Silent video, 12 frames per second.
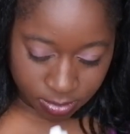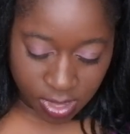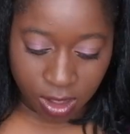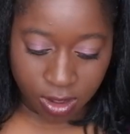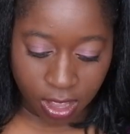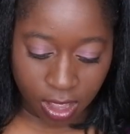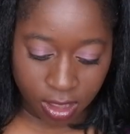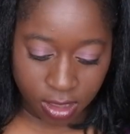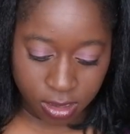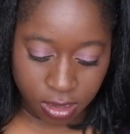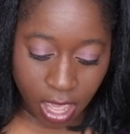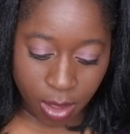Okay.
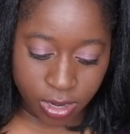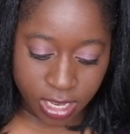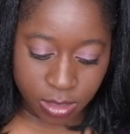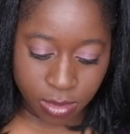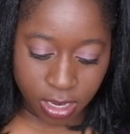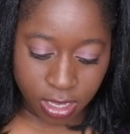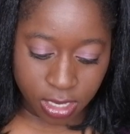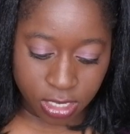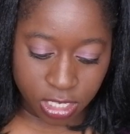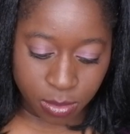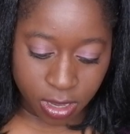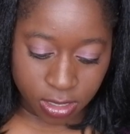Yeah, when I smell it, it
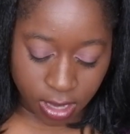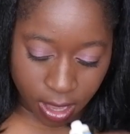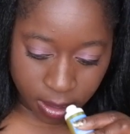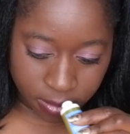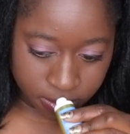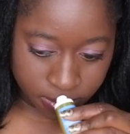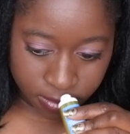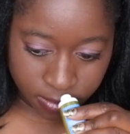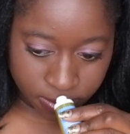just smells like